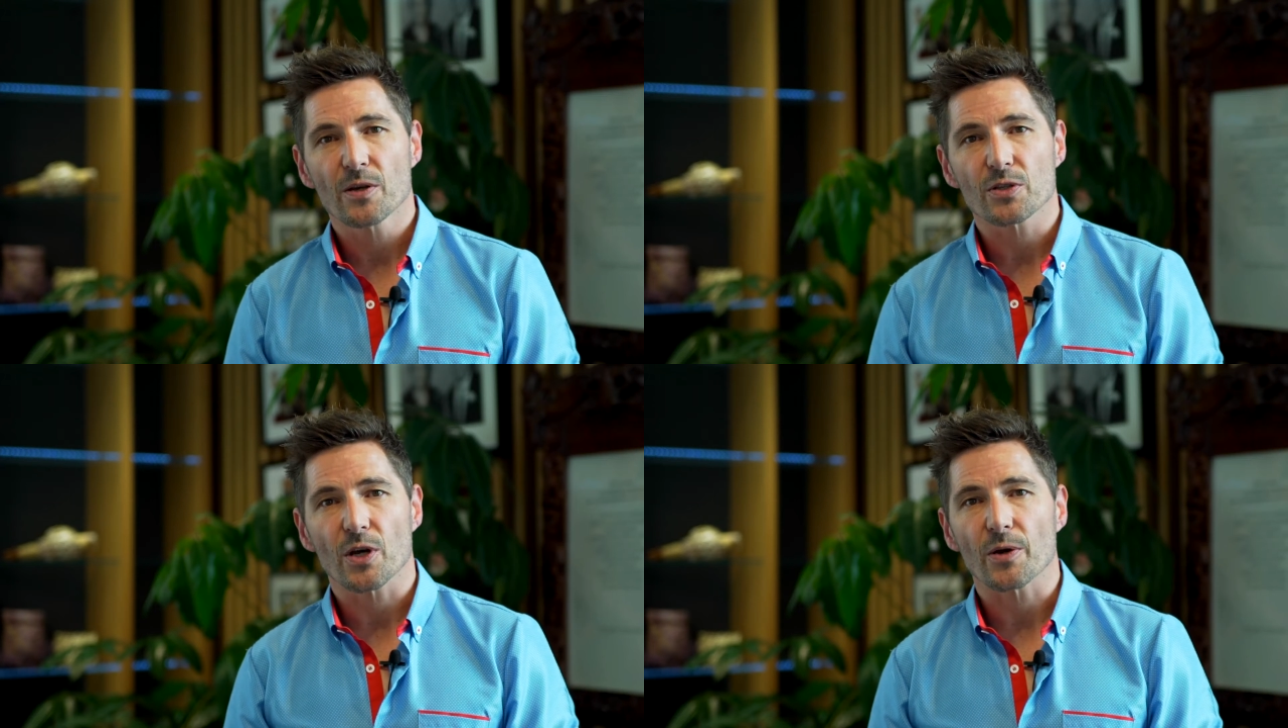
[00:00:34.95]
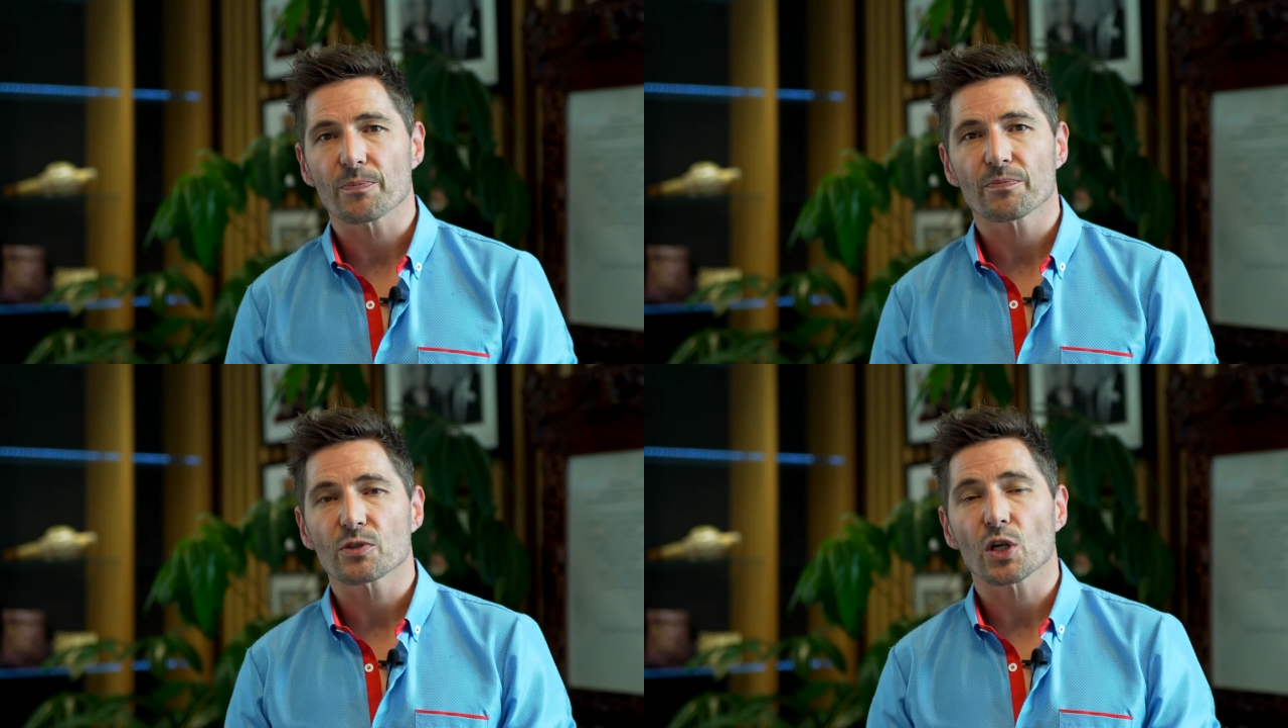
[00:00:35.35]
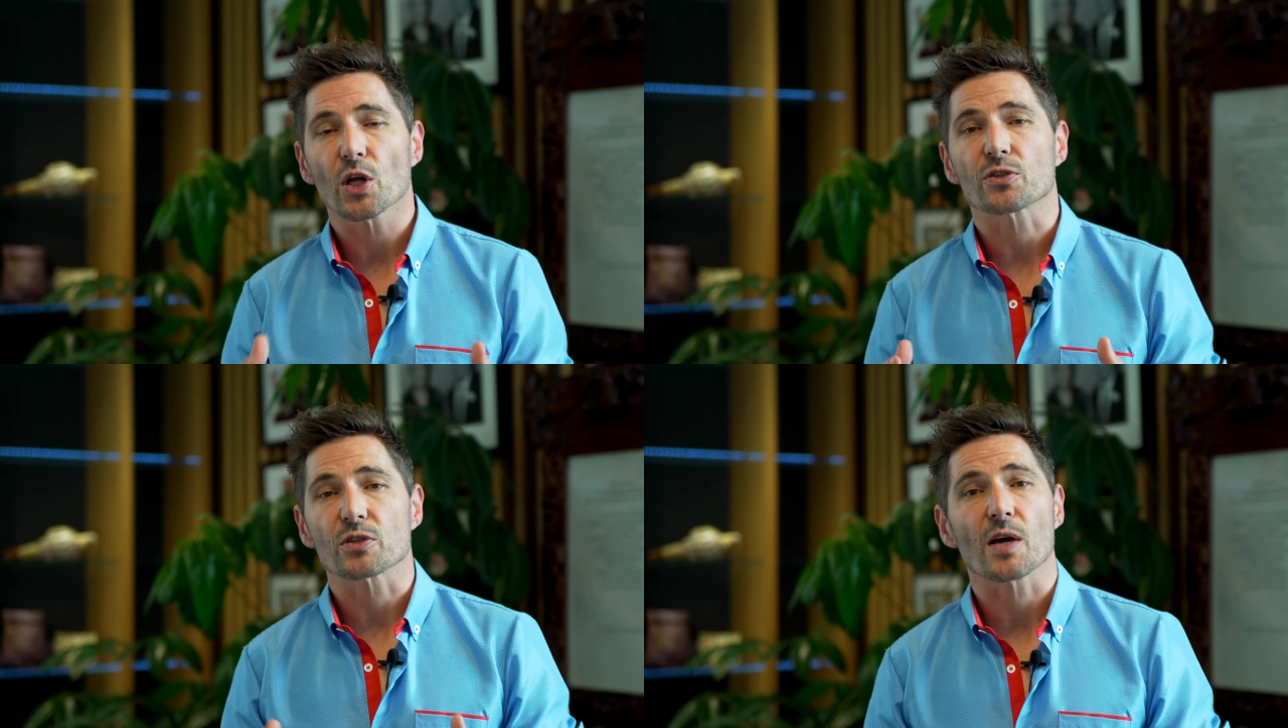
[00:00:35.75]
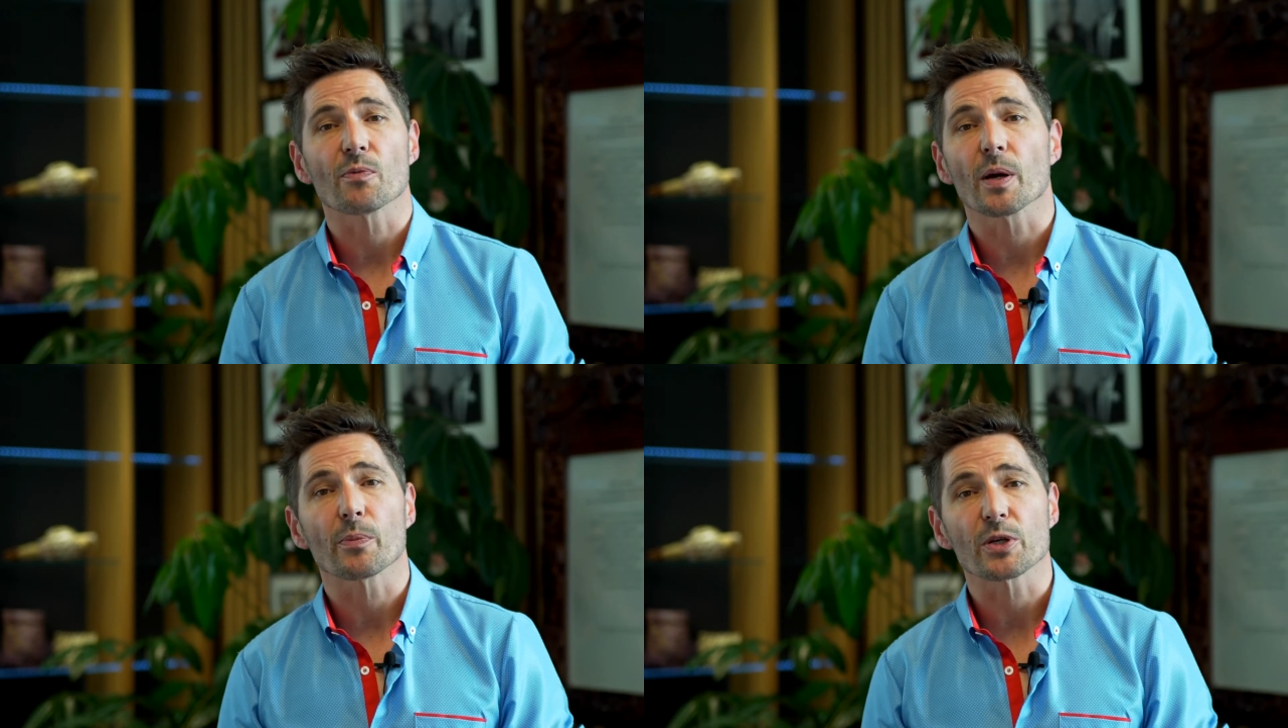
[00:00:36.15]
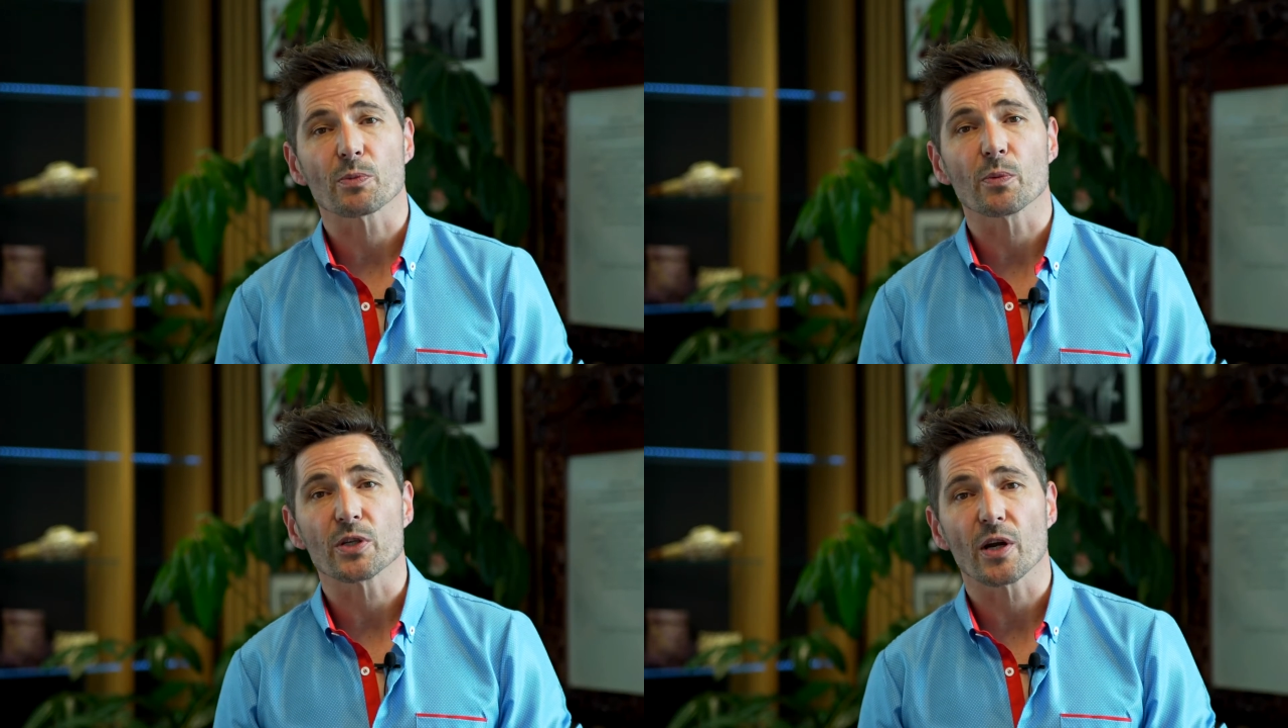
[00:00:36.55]
So there's lots of stuff about breast
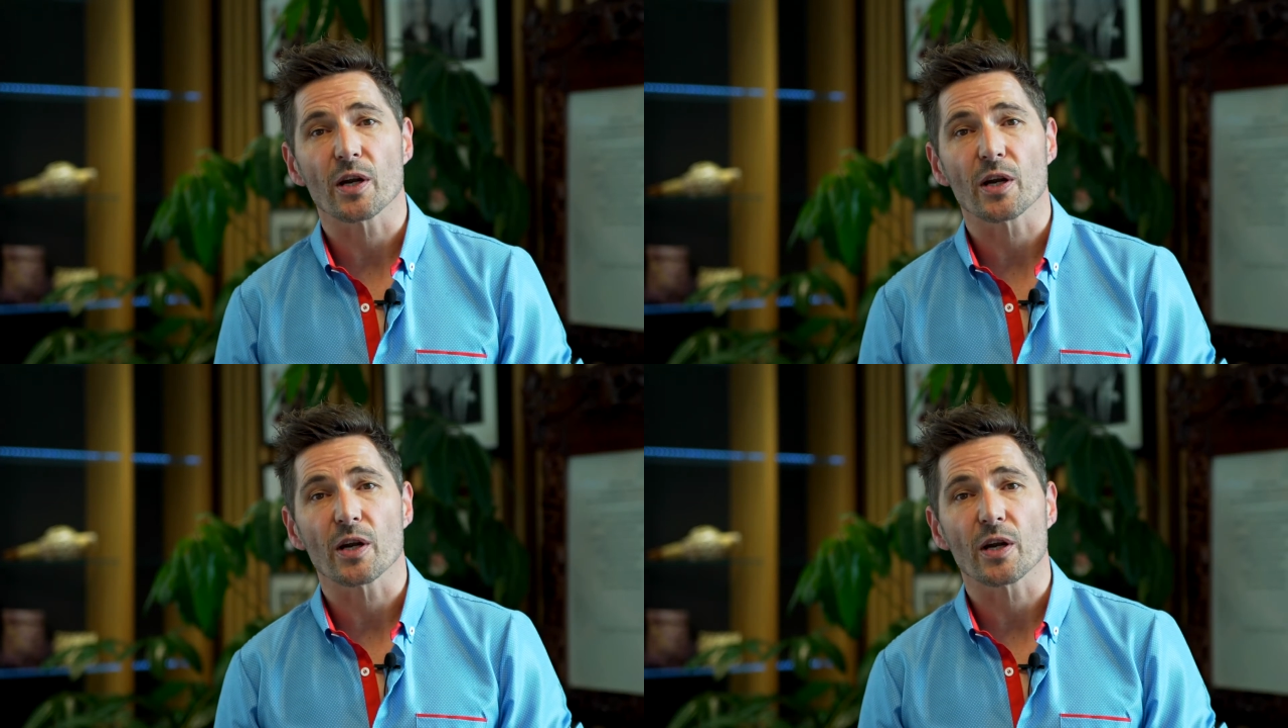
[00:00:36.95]
milk we don't